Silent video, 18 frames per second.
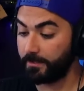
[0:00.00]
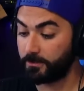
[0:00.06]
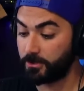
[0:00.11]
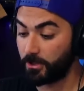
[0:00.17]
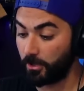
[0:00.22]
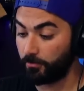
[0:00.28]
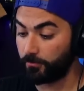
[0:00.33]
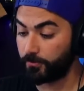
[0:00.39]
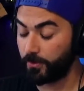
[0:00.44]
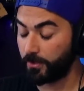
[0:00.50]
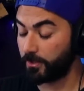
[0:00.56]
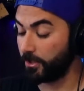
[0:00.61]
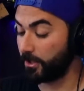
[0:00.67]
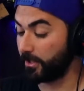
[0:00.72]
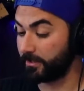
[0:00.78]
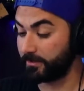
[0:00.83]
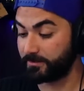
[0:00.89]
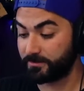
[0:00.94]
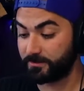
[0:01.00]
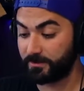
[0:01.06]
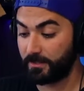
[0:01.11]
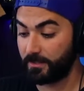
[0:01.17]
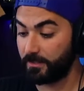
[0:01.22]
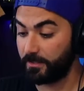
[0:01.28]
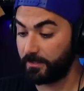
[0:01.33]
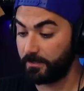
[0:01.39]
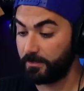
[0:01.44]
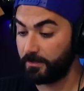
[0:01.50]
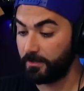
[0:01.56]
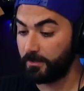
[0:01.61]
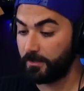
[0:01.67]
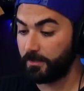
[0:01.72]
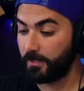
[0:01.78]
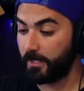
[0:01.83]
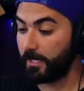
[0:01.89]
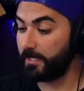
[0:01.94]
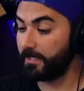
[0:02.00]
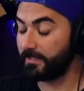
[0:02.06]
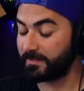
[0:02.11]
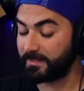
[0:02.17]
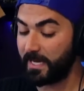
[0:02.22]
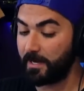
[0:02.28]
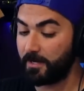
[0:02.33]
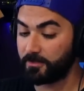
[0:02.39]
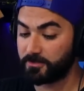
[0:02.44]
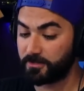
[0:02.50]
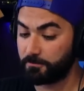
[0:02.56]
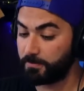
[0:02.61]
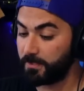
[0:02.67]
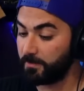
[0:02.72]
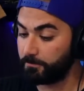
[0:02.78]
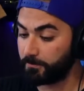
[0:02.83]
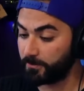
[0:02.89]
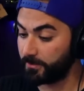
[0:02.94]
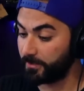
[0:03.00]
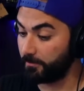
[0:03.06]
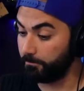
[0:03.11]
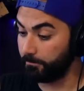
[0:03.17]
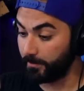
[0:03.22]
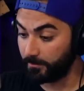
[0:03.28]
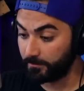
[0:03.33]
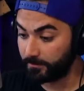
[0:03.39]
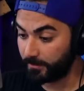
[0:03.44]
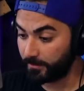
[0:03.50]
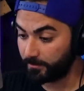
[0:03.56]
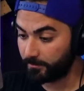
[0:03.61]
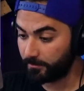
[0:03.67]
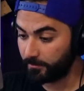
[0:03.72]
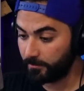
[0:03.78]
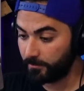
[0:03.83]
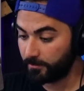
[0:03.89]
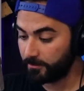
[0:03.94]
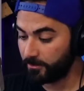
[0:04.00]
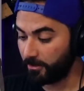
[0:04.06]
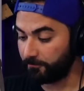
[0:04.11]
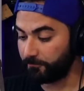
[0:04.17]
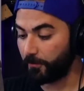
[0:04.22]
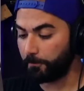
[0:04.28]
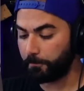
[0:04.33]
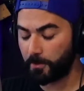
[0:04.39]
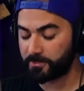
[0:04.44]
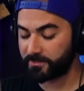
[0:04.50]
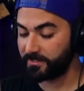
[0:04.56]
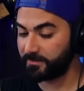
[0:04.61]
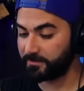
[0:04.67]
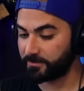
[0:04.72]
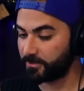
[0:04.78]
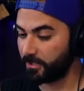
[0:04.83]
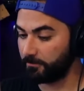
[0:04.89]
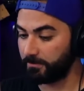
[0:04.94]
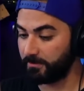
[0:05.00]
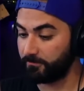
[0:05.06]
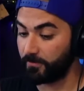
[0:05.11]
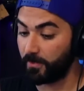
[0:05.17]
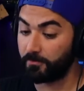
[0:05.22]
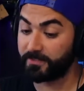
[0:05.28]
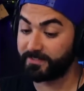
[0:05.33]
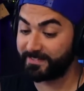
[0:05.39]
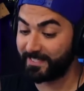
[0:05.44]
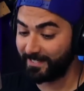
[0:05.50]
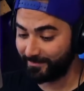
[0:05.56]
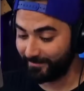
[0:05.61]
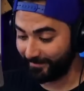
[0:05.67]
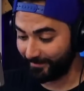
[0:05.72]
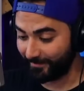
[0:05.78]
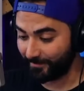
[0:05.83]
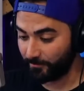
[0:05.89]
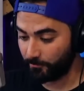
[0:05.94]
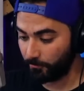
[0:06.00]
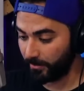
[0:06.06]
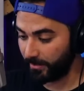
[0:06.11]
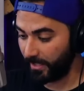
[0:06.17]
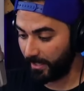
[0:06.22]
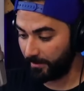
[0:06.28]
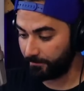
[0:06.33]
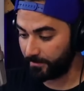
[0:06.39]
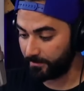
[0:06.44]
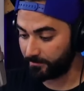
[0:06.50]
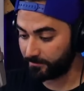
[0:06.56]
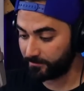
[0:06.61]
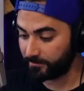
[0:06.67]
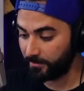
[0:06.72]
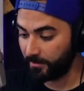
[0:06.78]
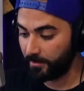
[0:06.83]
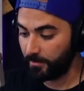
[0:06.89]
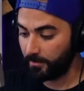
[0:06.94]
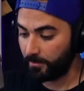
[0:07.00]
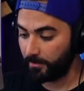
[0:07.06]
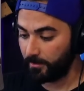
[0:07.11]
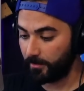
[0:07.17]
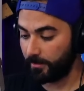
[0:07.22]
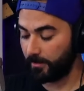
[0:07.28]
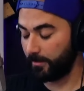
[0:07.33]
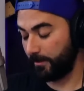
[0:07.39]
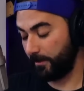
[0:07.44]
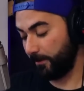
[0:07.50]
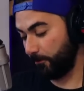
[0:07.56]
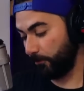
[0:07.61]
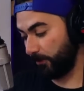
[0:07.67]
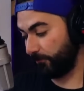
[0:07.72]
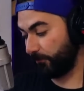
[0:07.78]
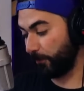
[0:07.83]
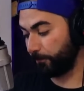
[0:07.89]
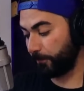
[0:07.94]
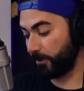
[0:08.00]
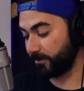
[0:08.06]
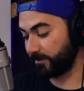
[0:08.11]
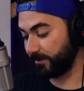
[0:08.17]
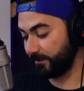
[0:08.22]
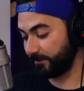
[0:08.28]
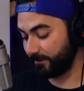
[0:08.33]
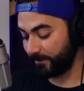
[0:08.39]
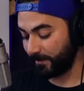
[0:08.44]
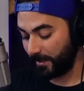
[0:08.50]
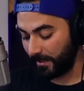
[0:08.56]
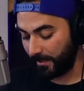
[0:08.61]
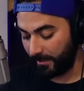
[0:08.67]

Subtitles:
don't think you're going to see 80,000 people in a building. Football season is going to be very telling what happens with football season.